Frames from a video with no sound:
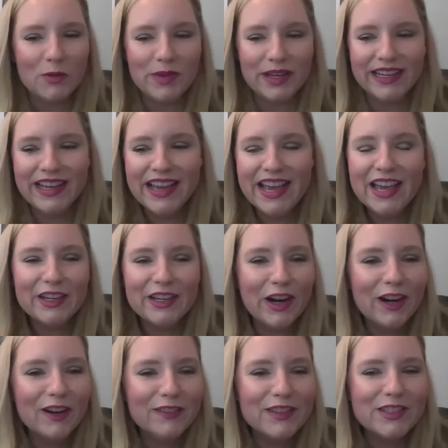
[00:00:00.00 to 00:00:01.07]
but
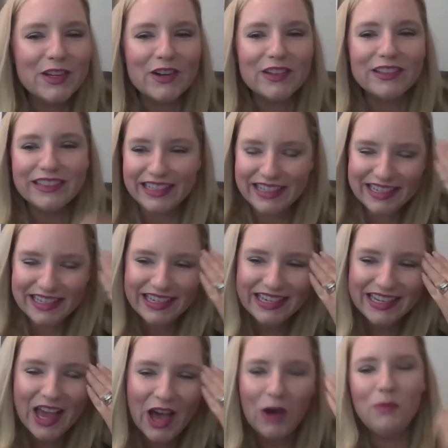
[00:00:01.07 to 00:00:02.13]
Curves certainly
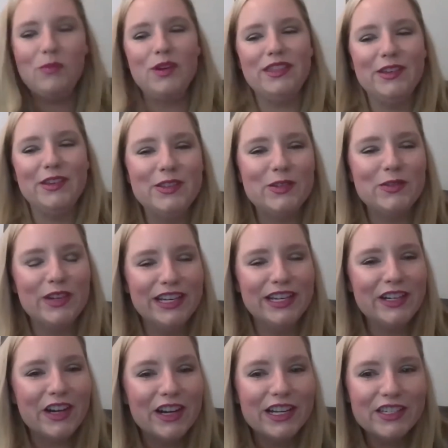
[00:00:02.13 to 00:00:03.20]
can help with those
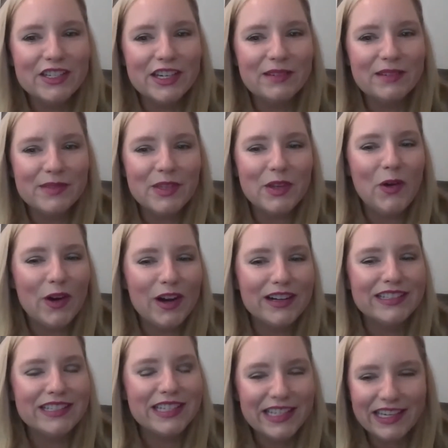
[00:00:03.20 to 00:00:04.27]
reoccurring dreams,
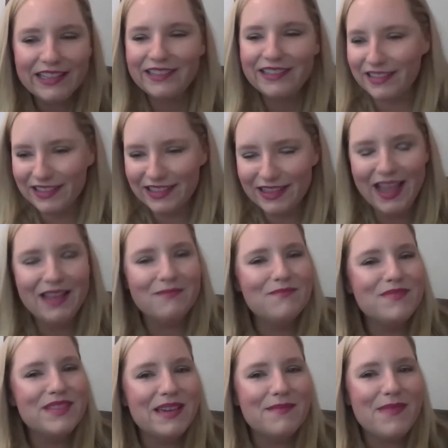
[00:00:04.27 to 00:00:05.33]
or to
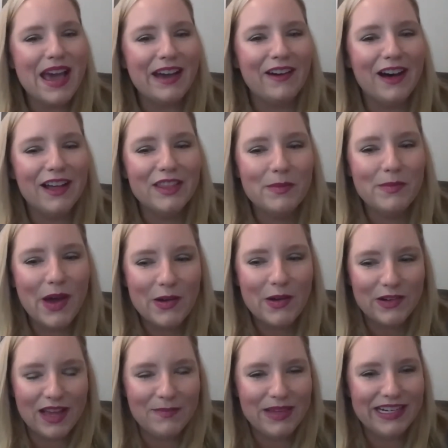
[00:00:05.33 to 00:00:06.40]
get back on the
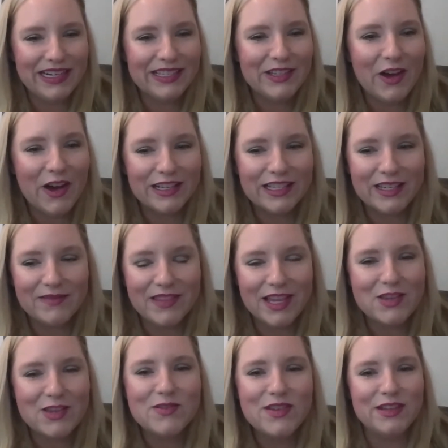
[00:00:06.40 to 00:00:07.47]
boat. I mean, it's awesome
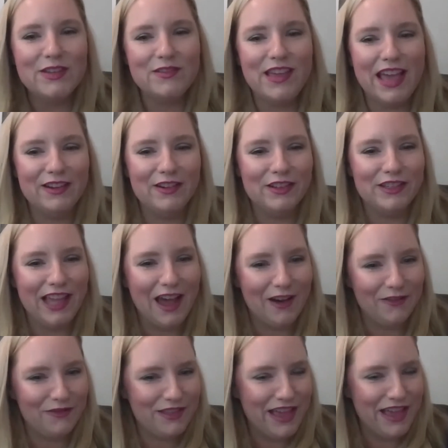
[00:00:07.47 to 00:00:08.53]
that you can do that
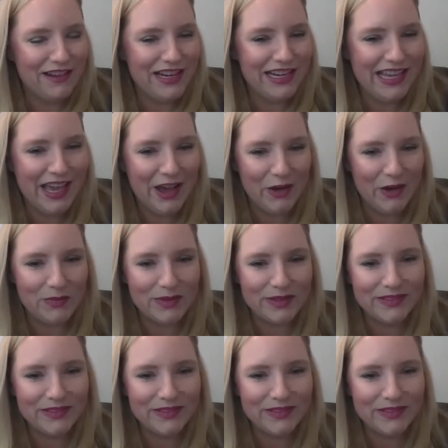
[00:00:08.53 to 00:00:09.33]
yourself without any help.